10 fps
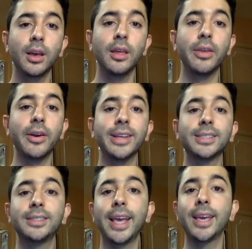there is
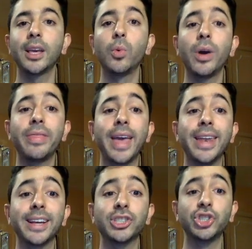staking with
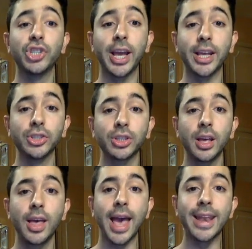an exchange.
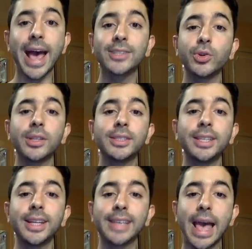And as you can see, it's